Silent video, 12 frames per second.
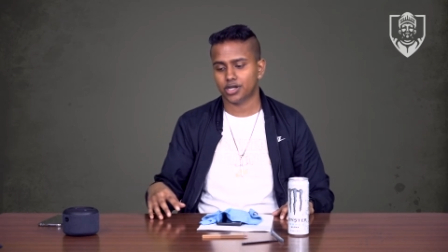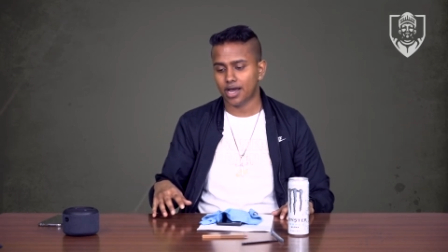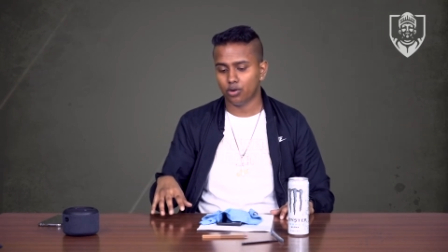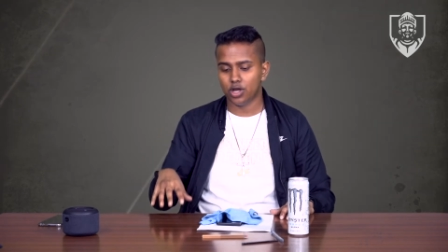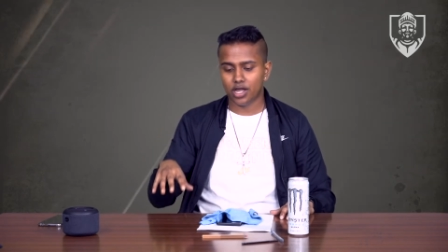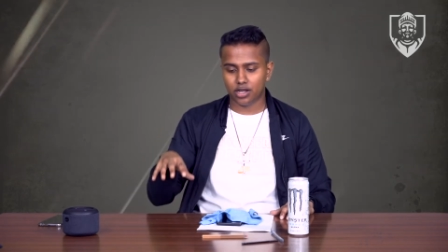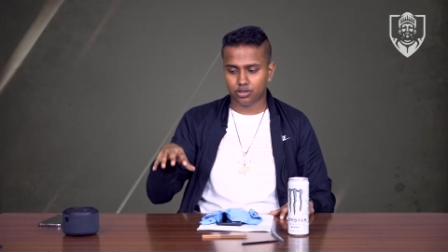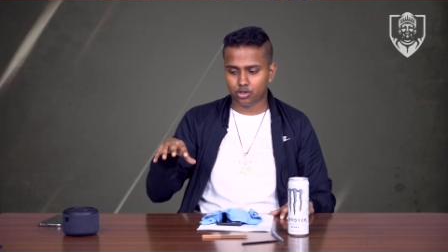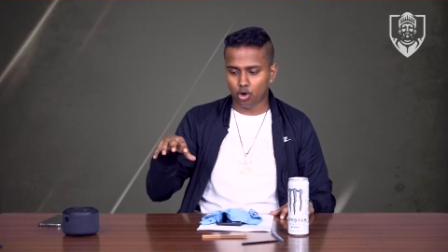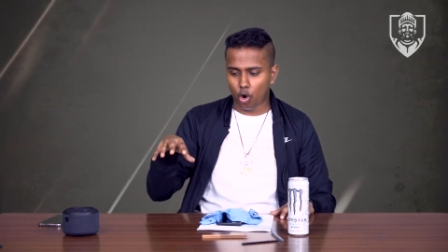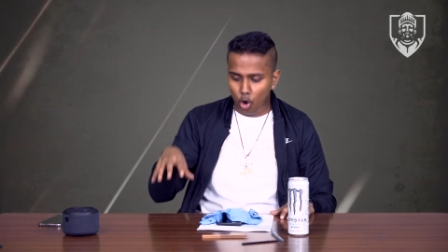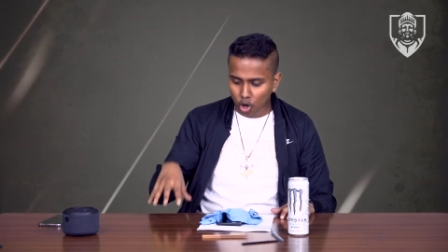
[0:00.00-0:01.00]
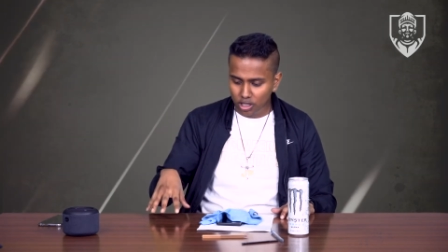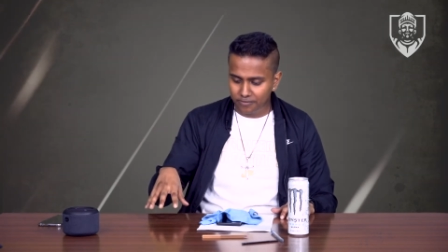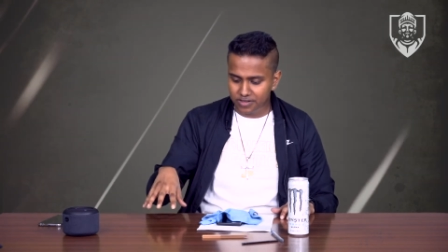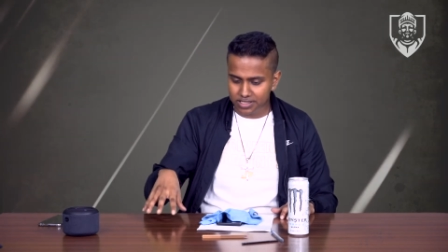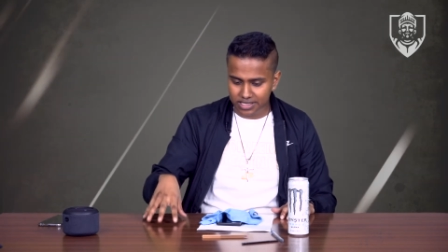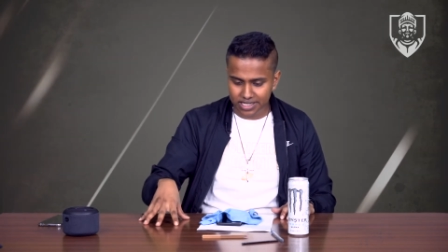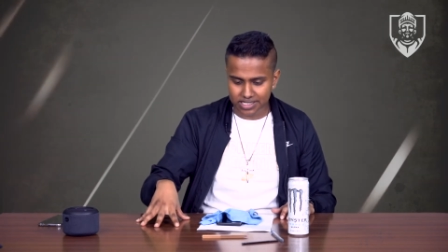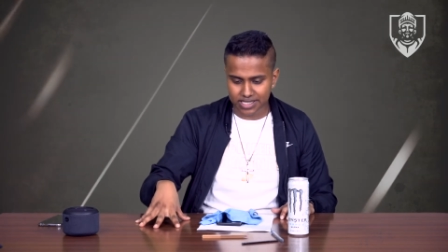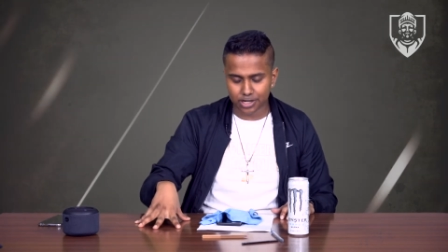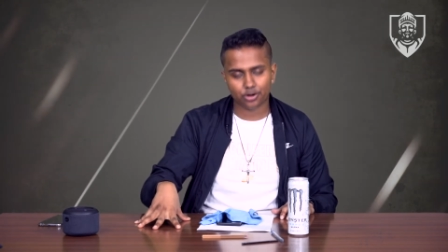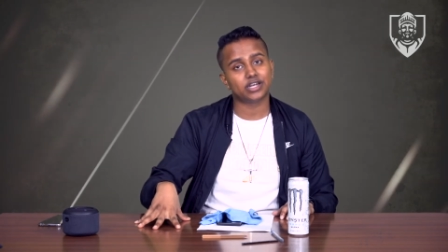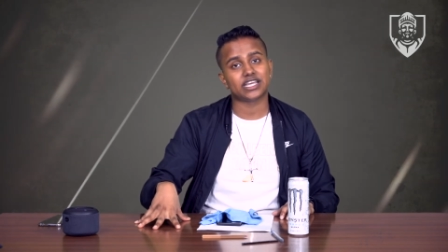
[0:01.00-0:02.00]
Now, all of the things that
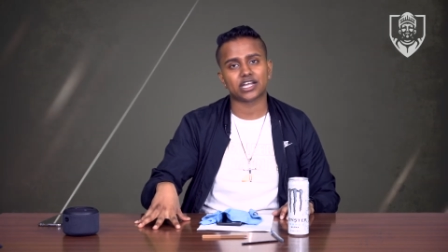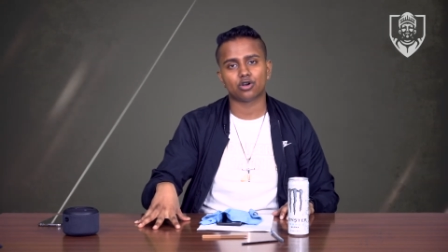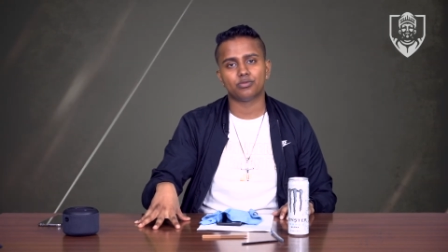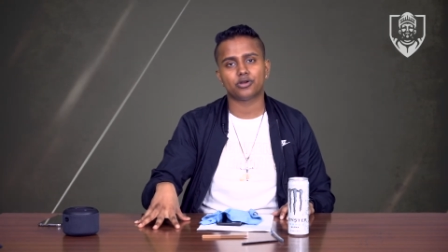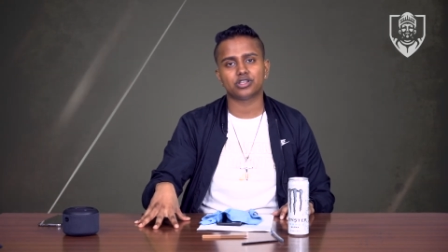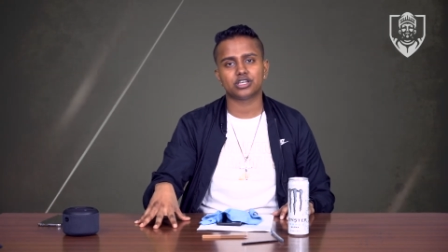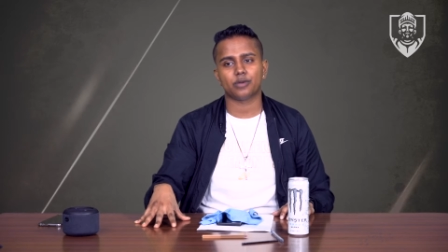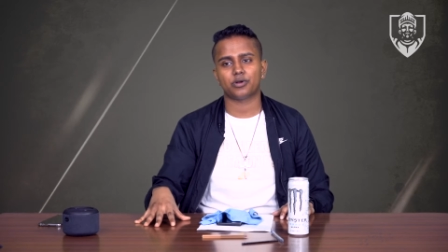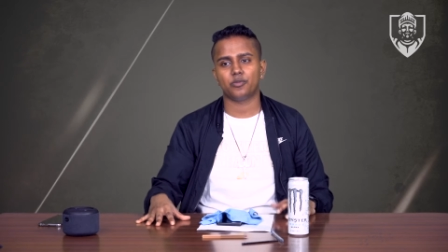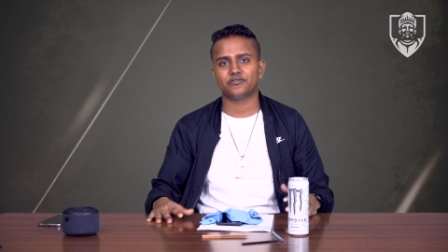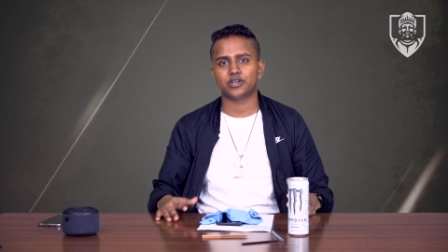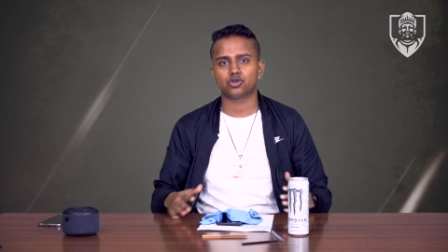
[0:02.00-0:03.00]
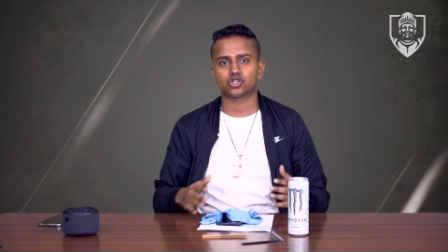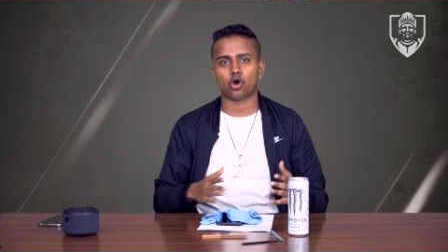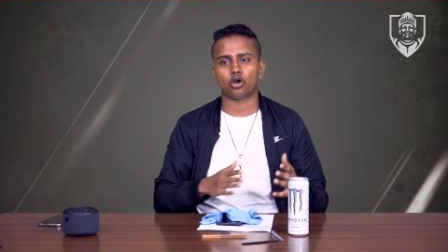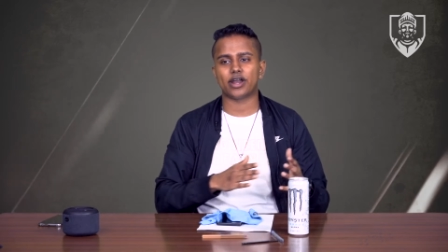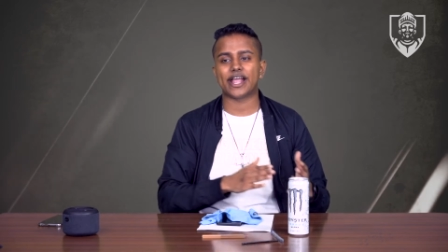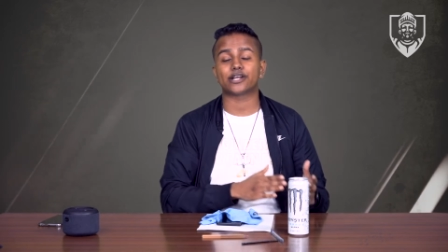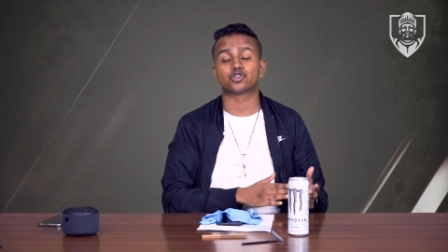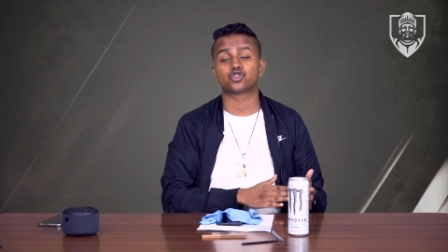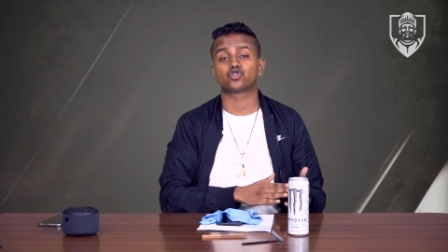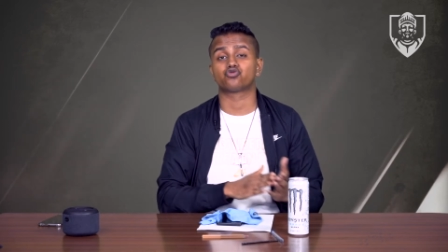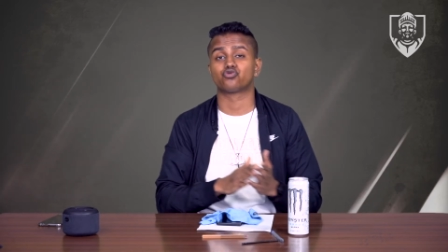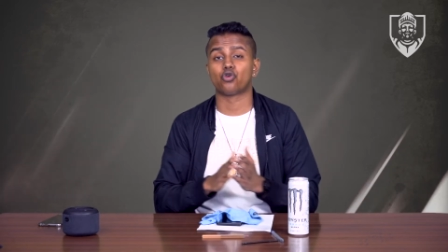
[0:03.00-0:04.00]
you're going to hear about in the upcoming videos are
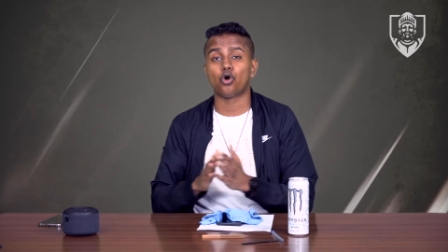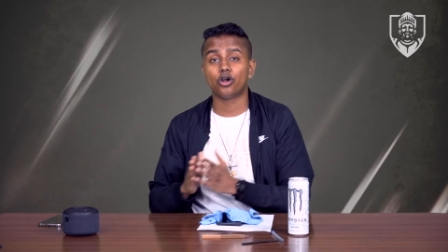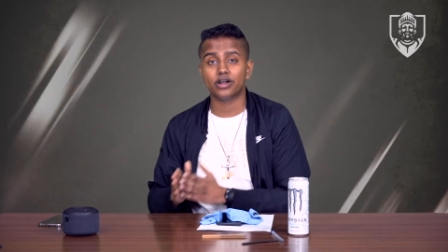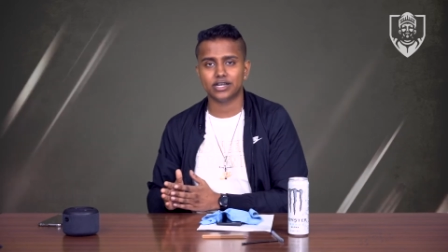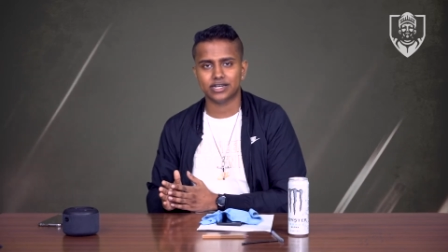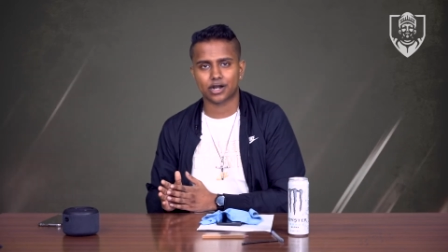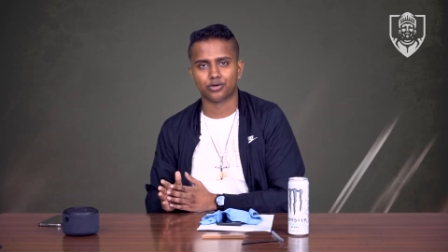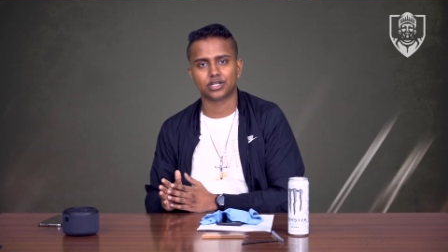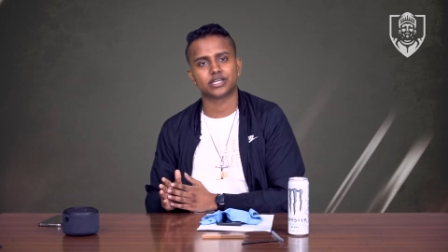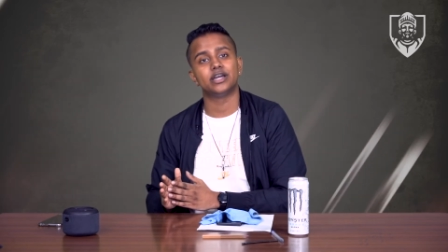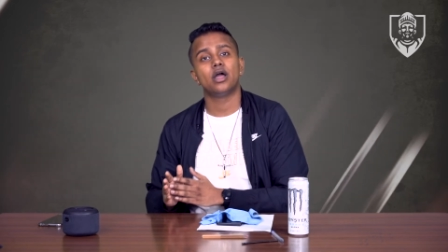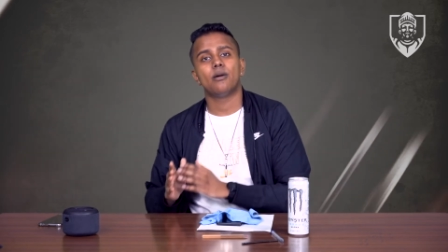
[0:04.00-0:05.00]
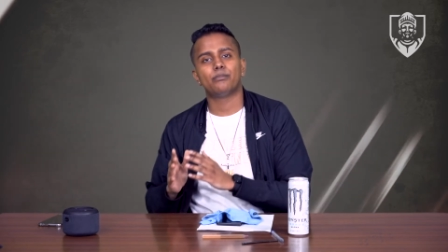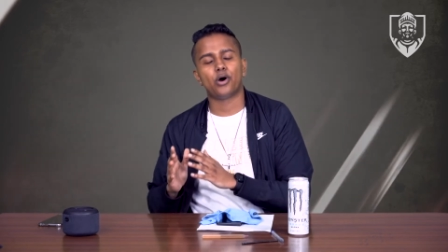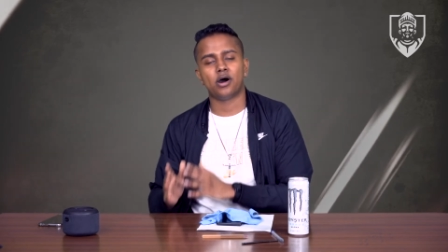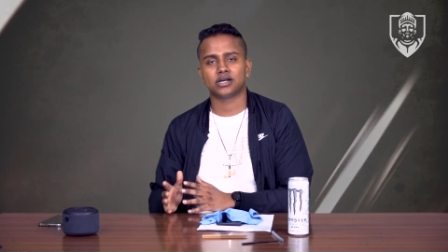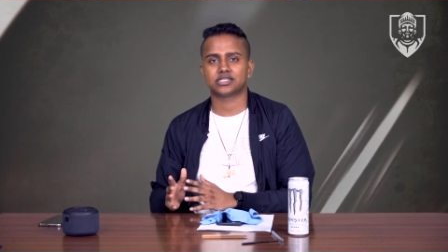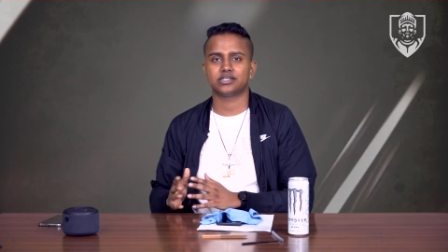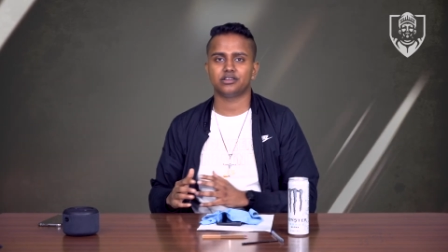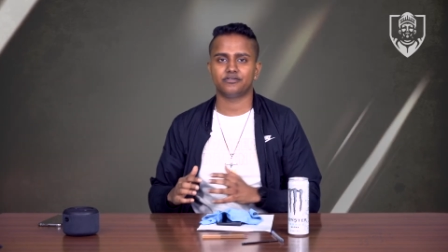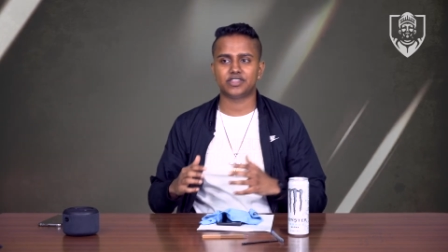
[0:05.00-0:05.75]
extraordinarily positive.